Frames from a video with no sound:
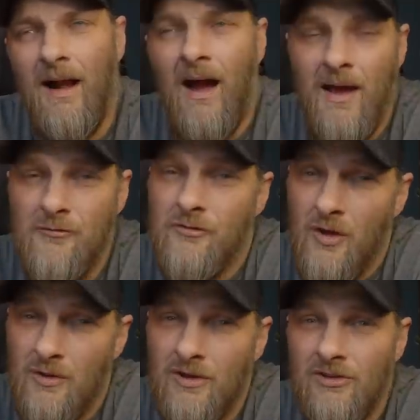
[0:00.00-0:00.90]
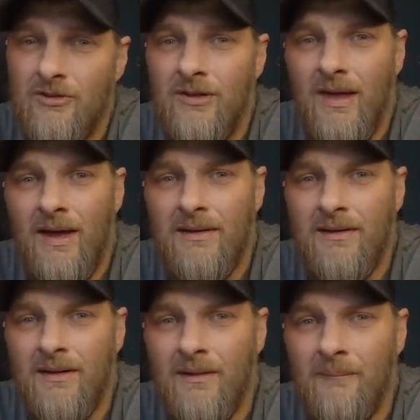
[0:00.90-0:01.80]
I've noticed that
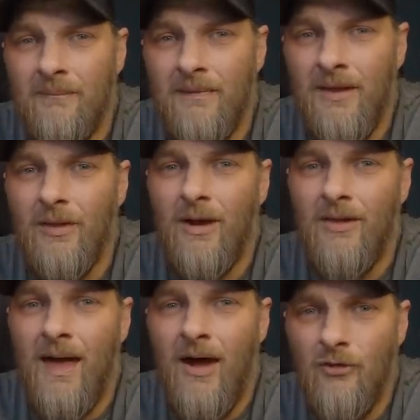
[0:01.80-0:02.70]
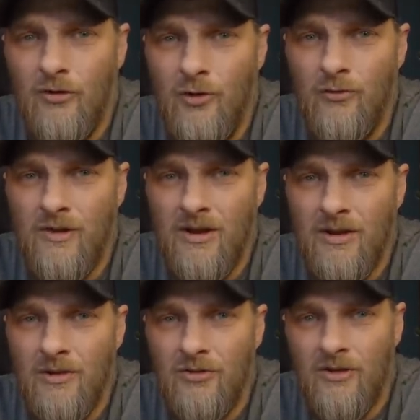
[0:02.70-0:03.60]
a lot of the how-to
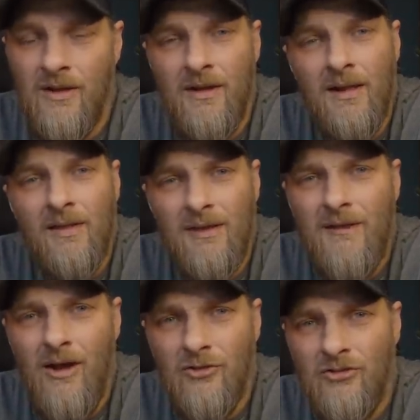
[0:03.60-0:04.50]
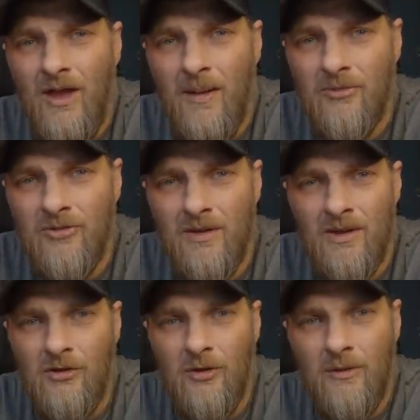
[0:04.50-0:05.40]
videos leave out steps
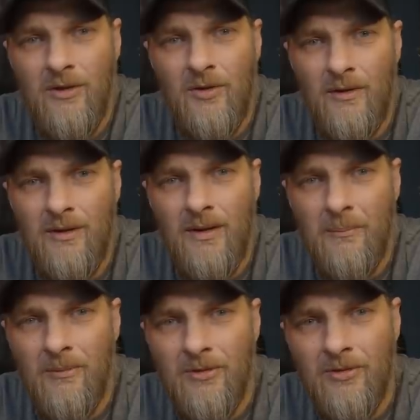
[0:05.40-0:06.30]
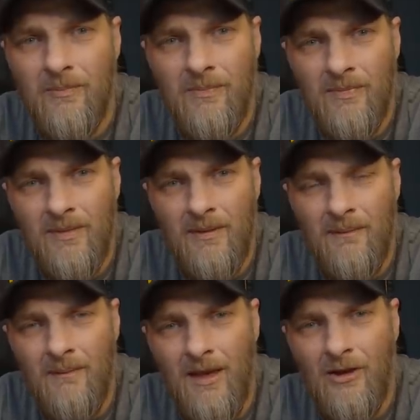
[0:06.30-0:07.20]
and you either end up with
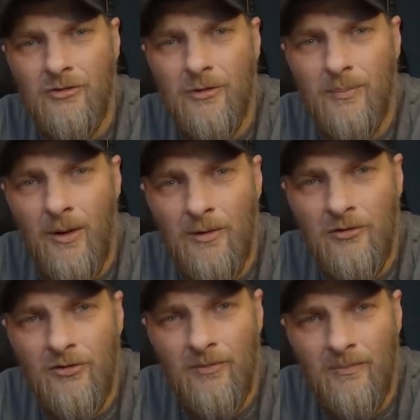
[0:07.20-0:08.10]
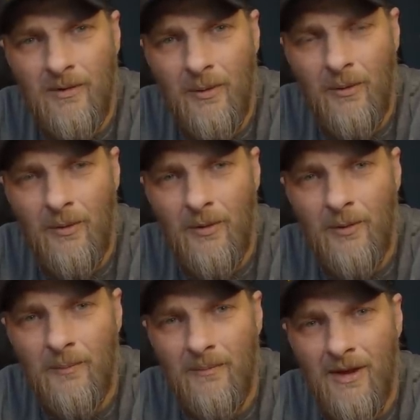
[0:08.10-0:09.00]
extra parts
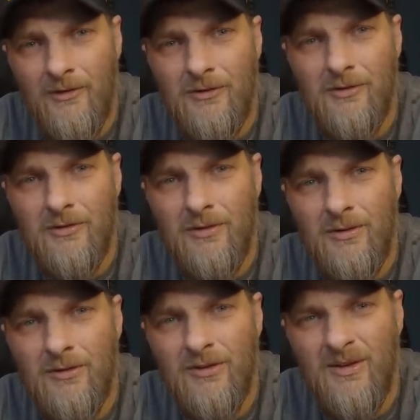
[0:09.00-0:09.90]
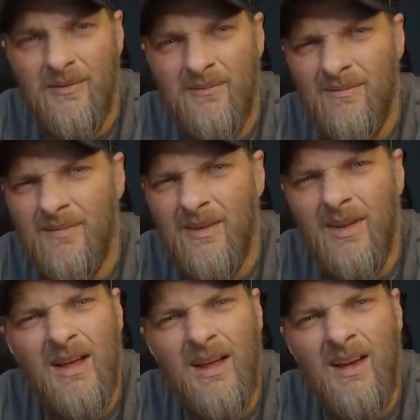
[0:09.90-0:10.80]
or extra screws.
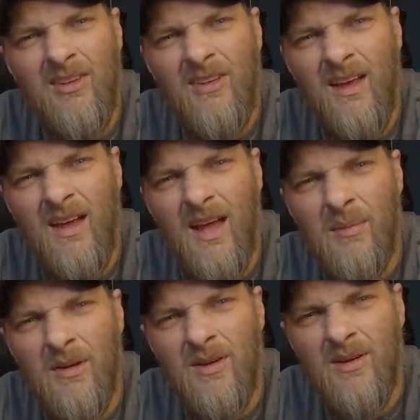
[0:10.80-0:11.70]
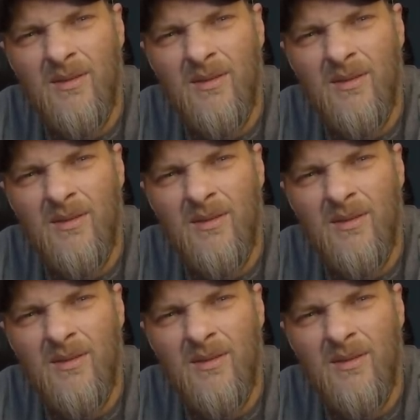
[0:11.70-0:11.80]
How does that happen?